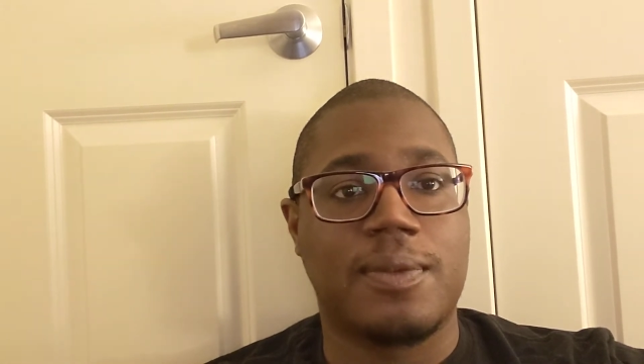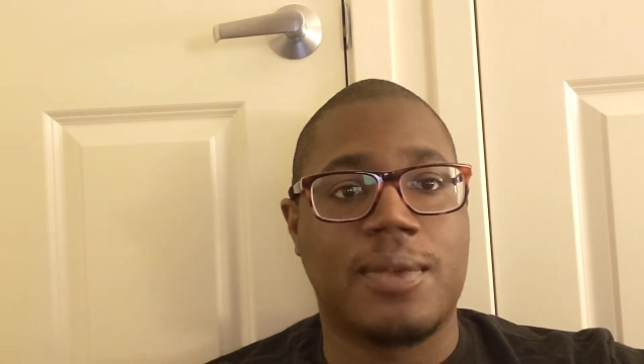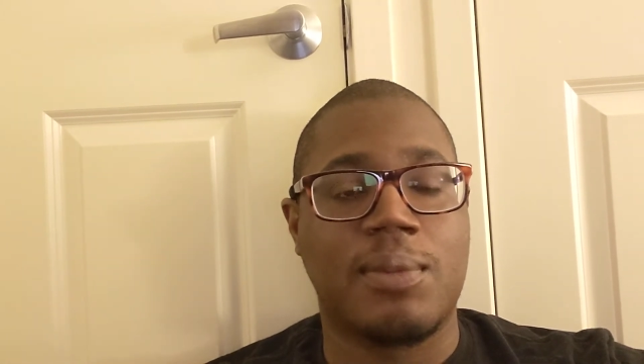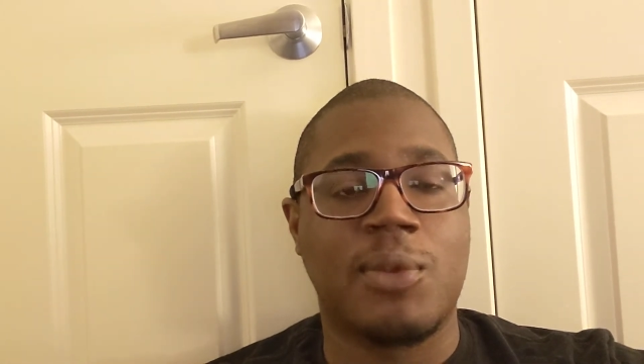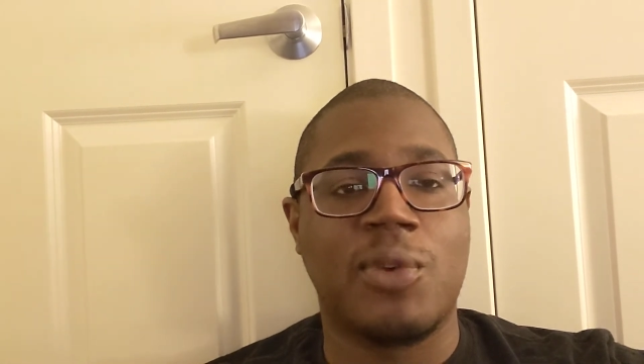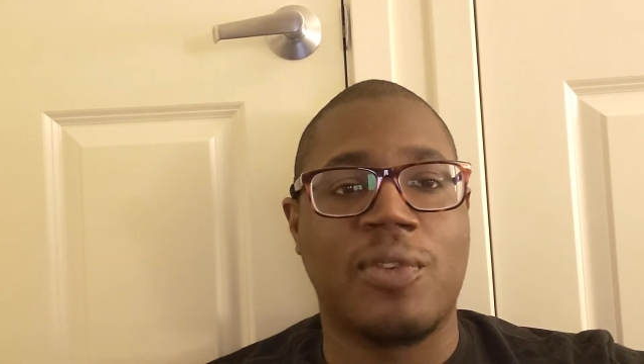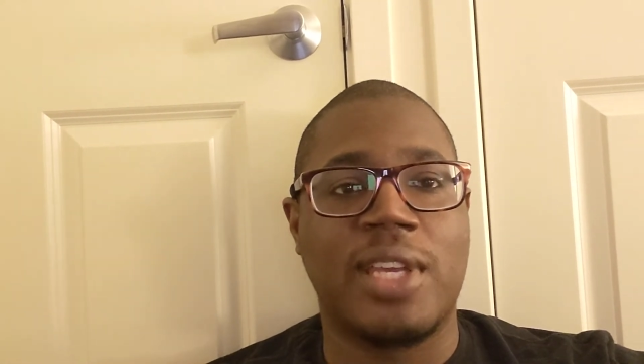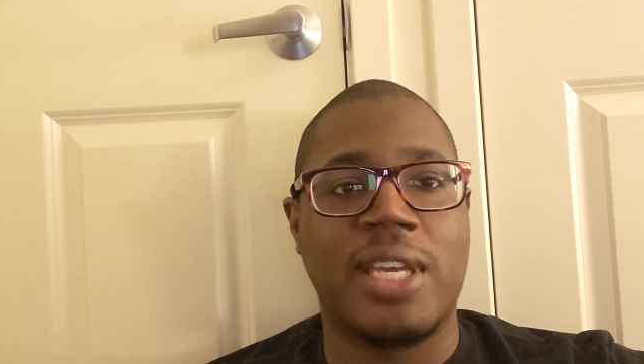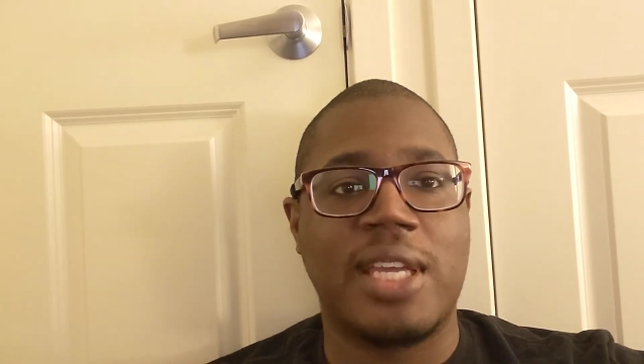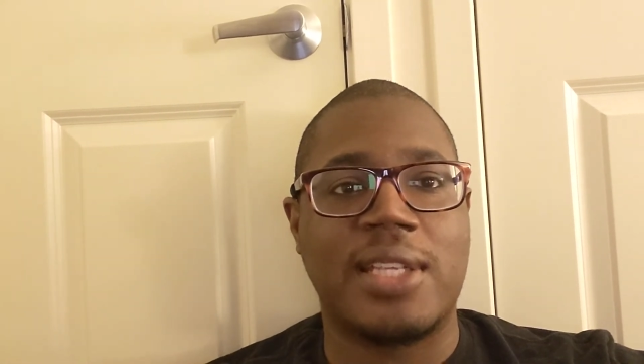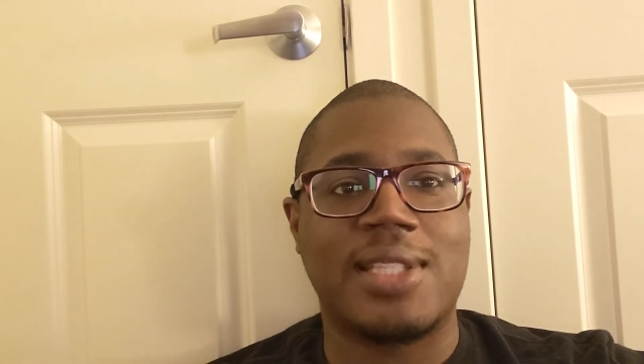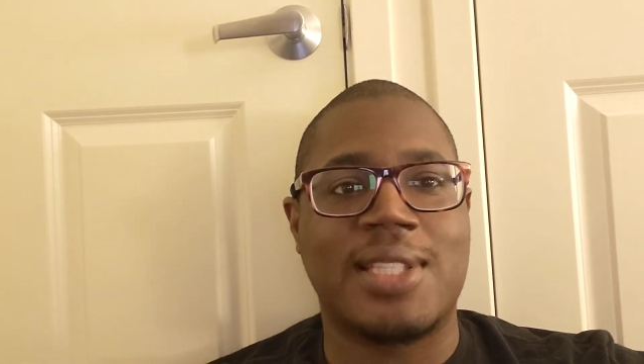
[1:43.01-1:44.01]
The
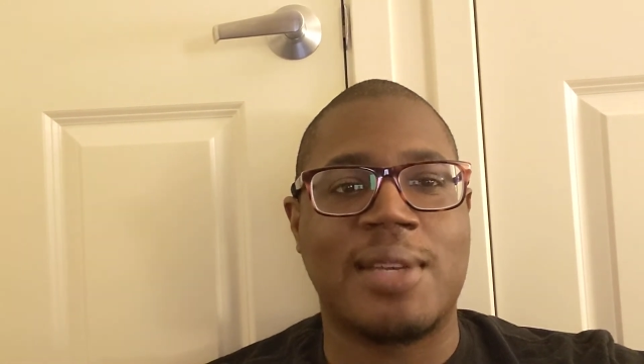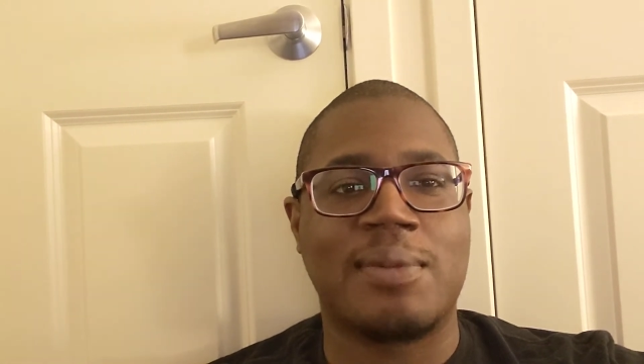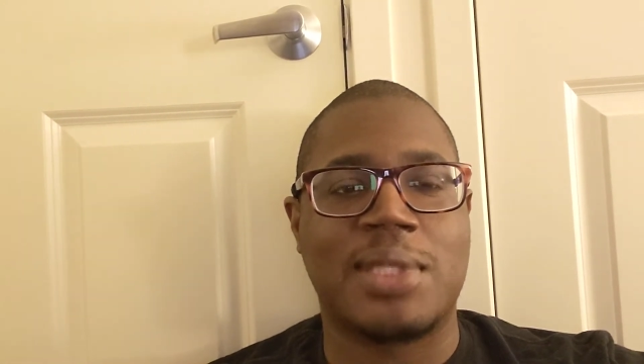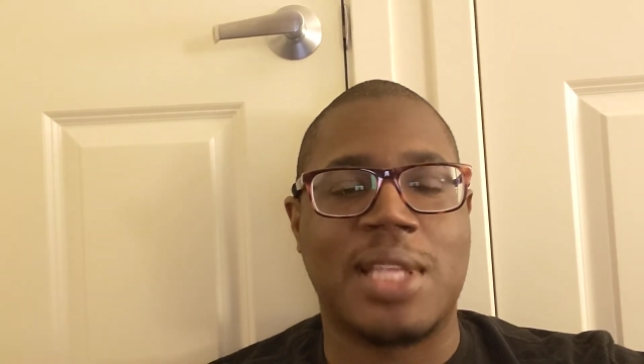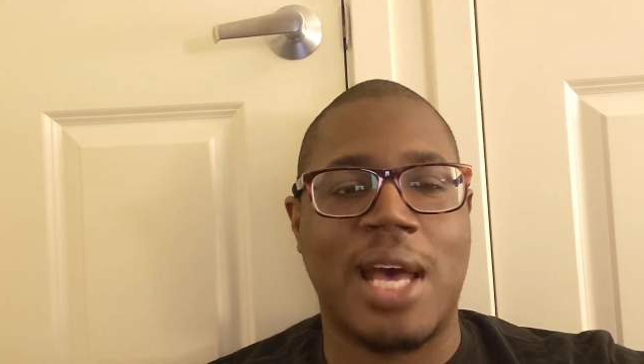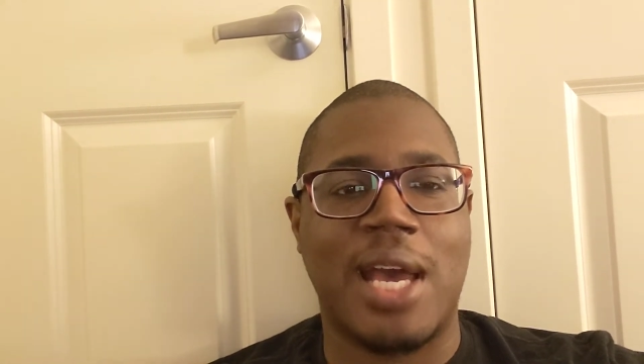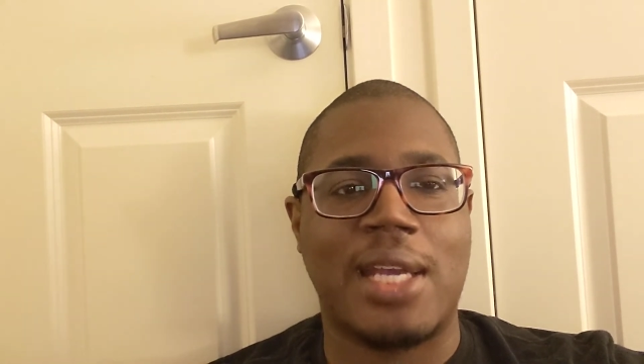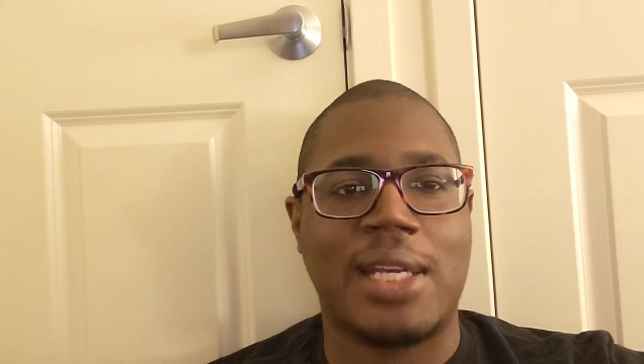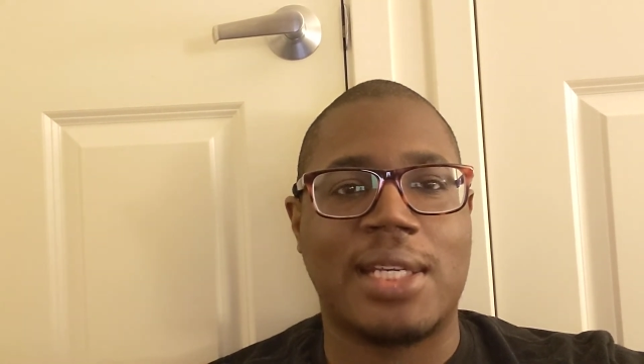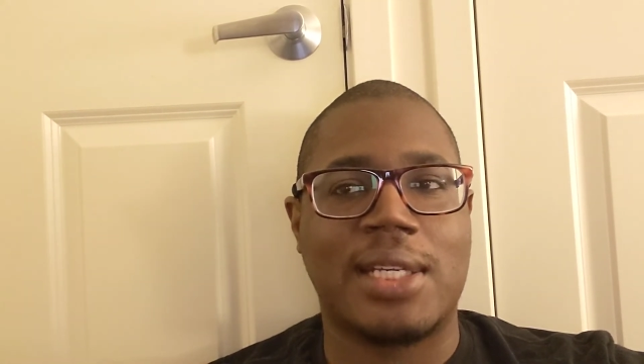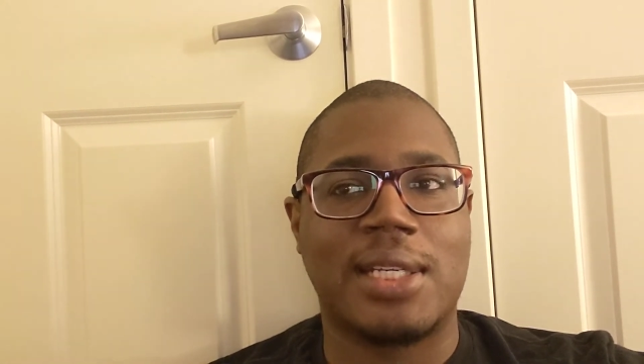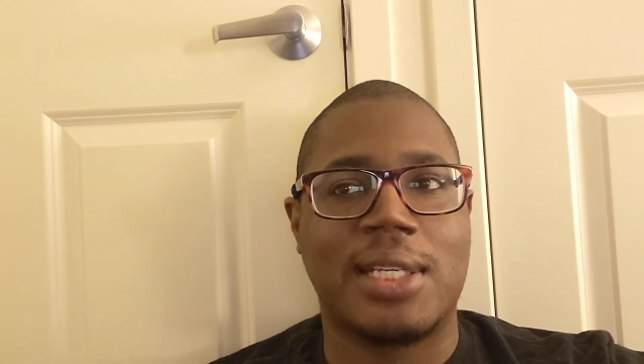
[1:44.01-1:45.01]
movie seems like